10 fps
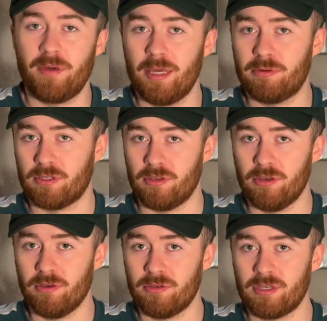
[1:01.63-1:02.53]
people to
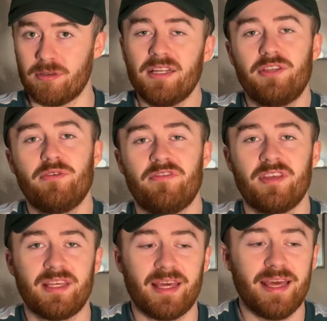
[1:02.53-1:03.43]
use, but I do
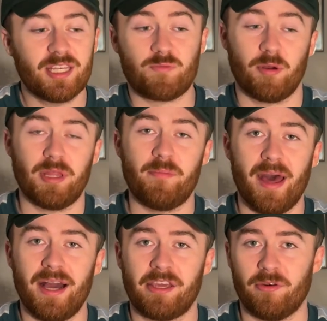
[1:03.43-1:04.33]
think it's probably a
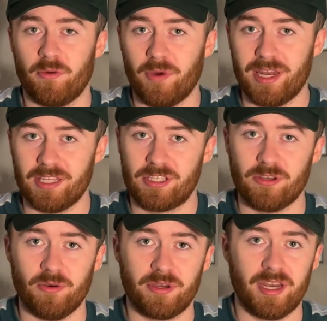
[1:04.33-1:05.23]
bit accurate when it's
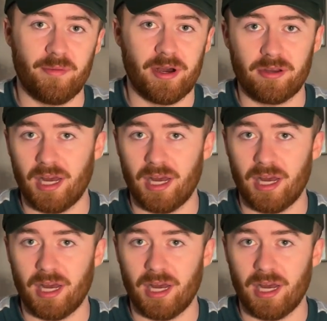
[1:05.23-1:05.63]
talking about